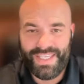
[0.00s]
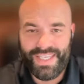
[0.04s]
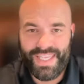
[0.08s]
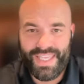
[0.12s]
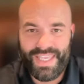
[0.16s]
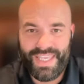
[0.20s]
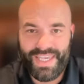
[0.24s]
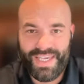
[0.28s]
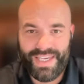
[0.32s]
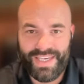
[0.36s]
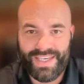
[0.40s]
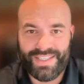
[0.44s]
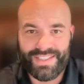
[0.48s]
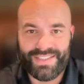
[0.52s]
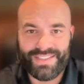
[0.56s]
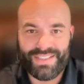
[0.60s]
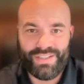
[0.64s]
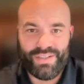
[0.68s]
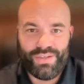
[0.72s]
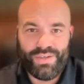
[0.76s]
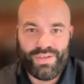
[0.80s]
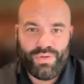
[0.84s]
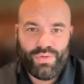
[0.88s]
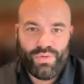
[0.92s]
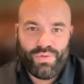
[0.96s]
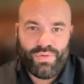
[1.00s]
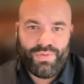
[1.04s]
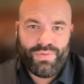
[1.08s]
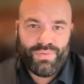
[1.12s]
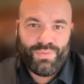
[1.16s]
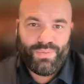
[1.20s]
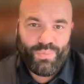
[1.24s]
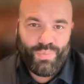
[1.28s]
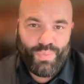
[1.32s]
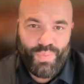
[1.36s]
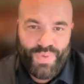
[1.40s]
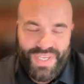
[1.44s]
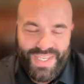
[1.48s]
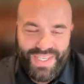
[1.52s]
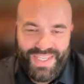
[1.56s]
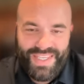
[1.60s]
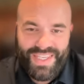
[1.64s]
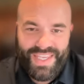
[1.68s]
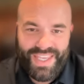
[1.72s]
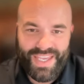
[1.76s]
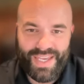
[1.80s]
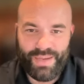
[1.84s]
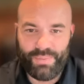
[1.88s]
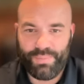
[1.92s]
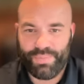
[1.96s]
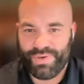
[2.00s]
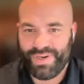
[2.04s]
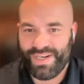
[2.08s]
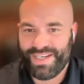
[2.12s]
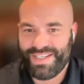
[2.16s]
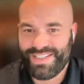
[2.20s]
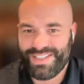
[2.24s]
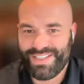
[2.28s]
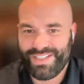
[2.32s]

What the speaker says: And we can't price